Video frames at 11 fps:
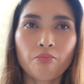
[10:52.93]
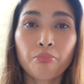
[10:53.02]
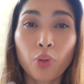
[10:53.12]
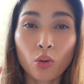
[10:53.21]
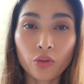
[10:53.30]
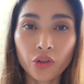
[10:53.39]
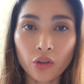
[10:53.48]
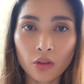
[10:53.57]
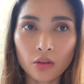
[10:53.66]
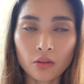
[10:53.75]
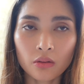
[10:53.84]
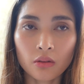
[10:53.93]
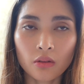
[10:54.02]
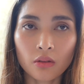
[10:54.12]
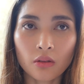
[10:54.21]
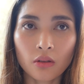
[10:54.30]
bolder
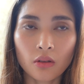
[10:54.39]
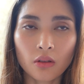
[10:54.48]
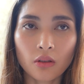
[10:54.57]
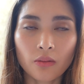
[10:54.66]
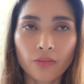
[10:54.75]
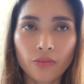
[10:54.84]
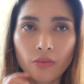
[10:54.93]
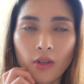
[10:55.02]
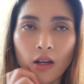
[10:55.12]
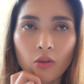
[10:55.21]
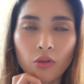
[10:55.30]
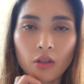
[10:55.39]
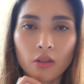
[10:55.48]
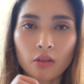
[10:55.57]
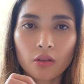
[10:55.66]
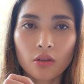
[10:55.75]

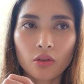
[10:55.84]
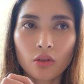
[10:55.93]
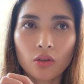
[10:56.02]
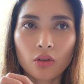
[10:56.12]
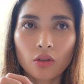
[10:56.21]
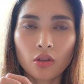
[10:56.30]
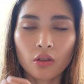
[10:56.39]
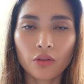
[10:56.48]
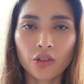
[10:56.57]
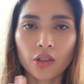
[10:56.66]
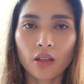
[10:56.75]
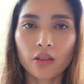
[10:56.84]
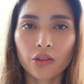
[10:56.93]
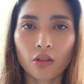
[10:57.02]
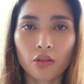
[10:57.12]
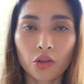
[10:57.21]
Aqua
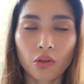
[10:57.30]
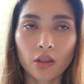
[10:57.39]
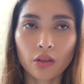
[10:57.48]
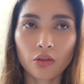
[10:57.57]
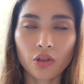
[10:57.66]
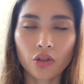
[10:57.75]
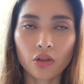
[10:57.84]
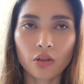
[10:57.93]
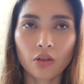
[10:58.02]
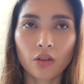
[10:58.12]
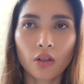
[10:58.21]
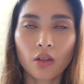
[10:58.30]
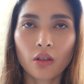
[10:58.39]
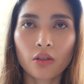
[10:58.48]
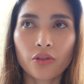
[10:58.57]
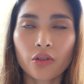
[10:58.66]
Universalis Eau de Toilette Original.
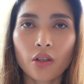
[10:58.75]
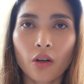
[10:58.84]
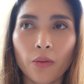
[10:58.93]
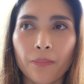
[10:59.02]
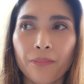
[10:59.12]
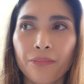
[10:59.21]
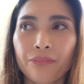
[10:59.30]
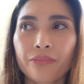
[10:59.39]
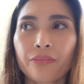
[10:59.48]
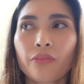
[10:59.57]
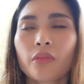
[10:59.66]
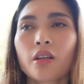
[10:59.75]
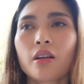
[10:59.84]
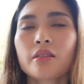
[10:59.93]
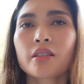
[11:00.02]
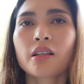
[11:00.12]
So
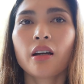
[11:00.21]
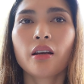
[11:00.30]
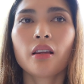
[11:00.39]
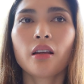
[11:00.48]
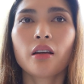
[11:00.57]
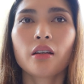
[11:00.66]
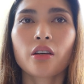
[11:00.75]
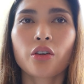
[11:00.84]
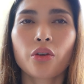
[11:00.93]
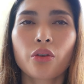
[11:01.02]
it's kind of like